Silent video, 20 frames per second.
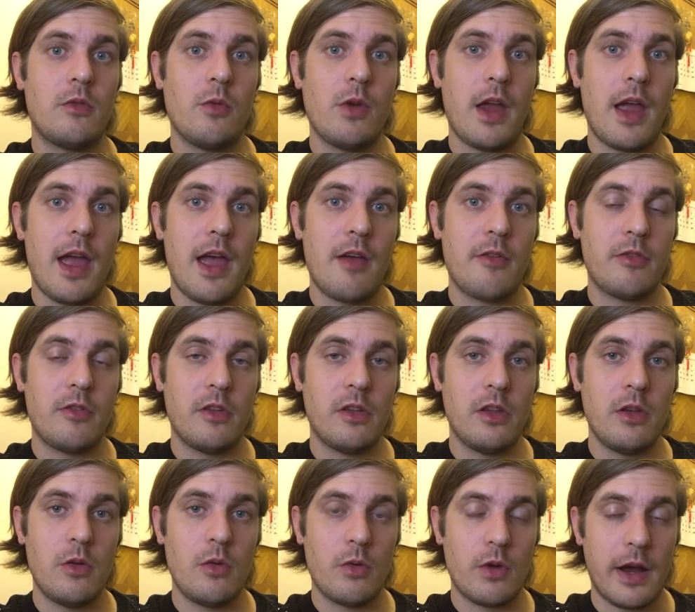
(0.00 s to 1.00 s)
we have the
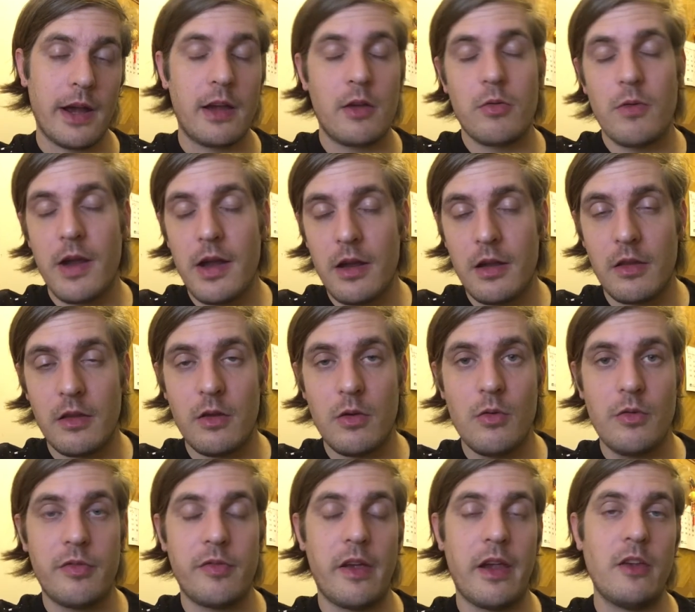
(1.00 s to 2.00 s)
new I created a
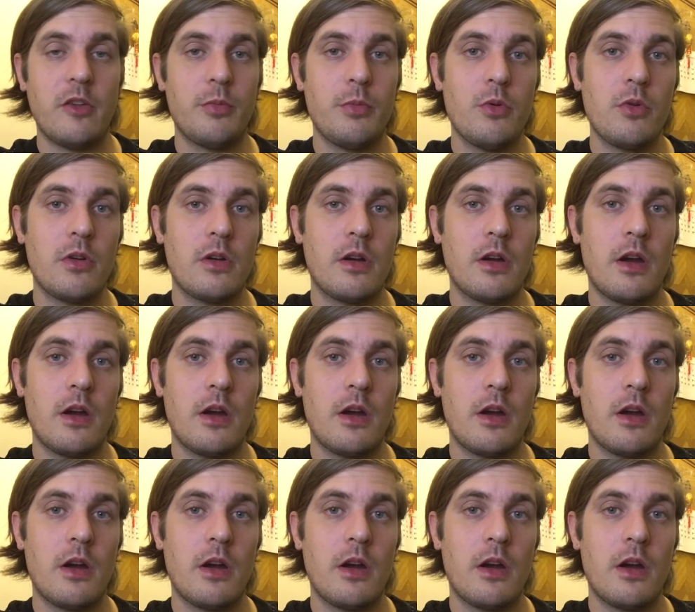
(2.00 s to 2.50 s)
new Facebook